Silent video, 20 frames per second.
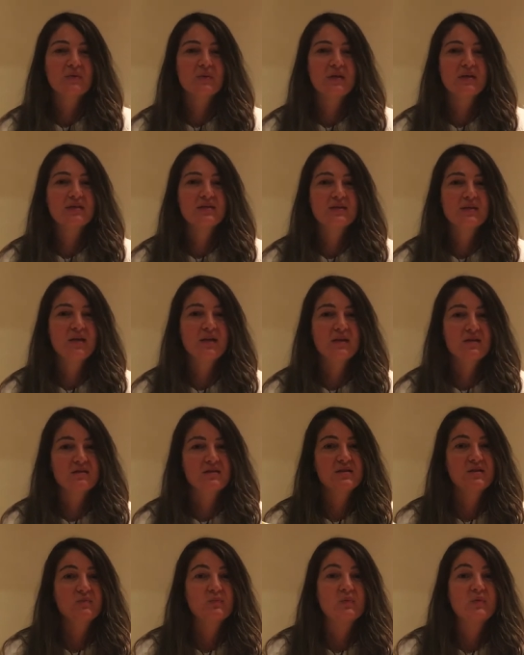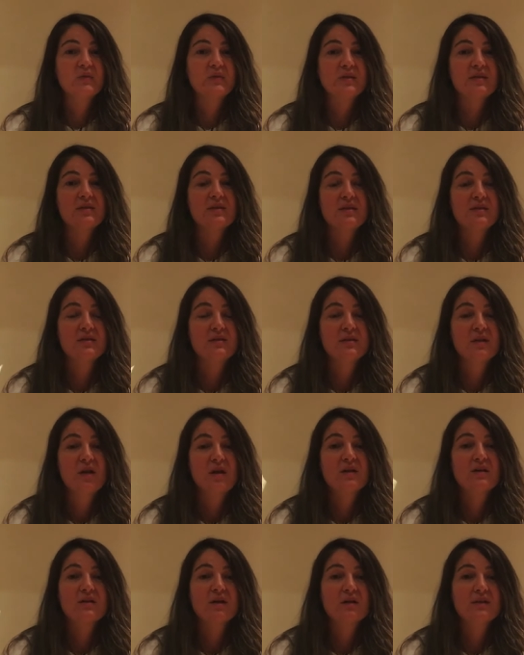So we can say this person is
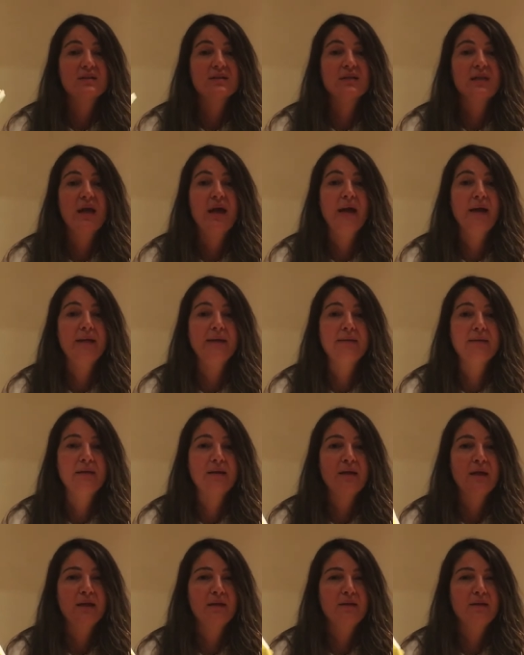ras al hayy,